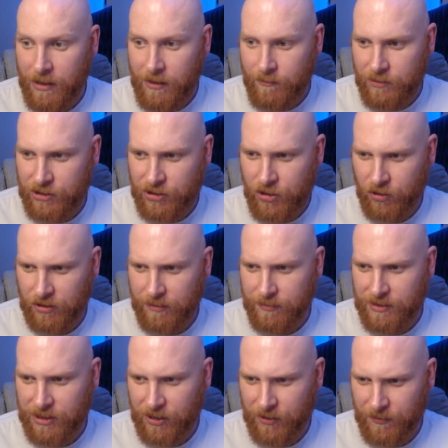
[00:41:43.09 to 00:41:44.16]
which took them
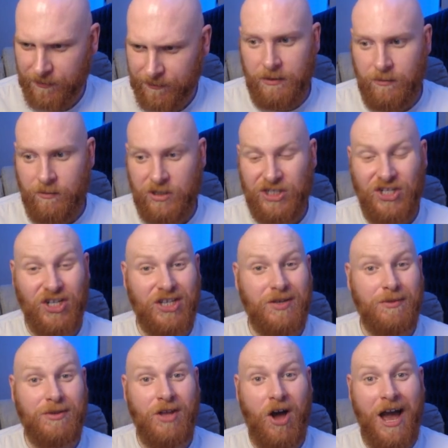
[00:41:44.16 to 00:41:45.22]
to
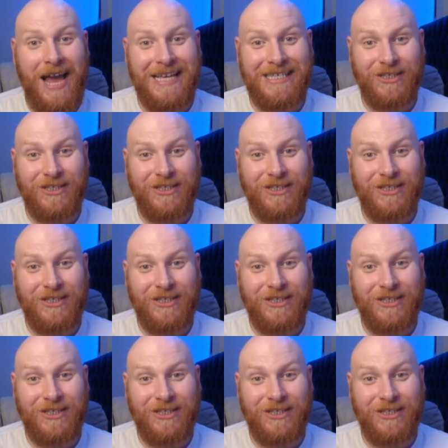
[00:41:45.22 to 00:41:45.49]
9